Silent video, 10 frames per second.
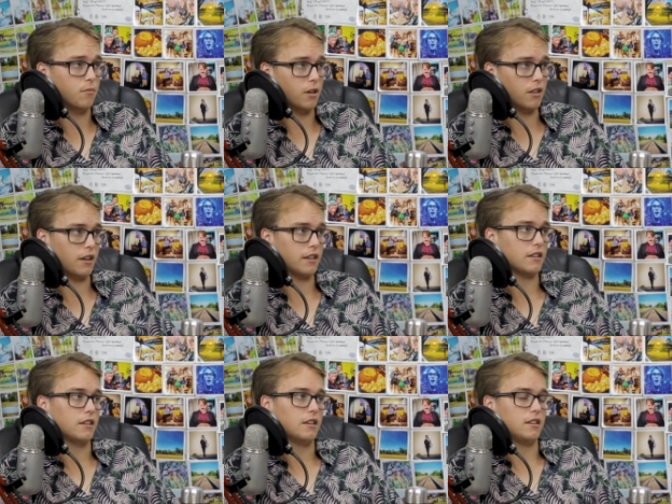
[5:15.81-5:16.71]
But
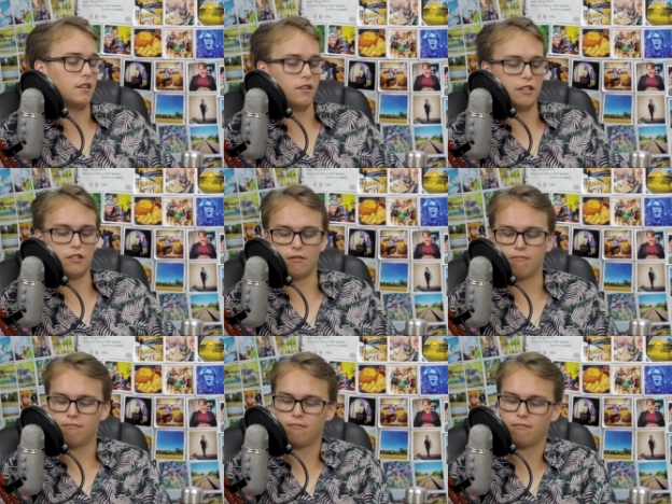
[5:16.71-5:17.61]
like, I just
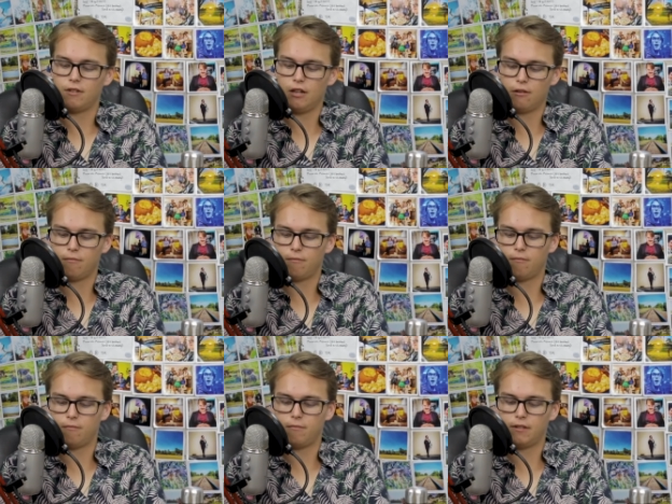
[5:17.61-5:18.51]

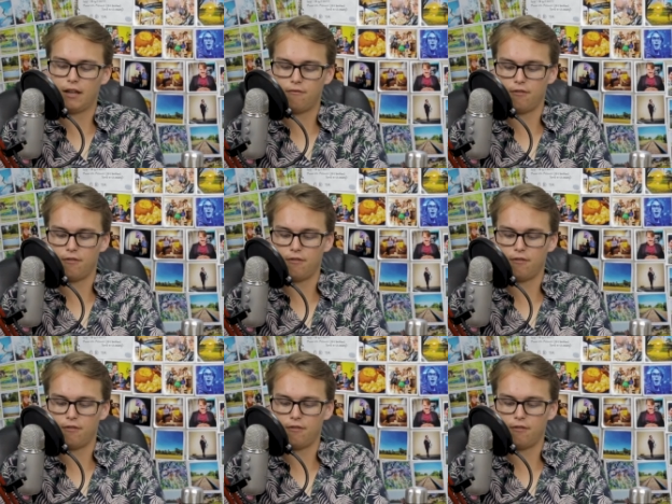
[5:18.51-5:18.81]
set and.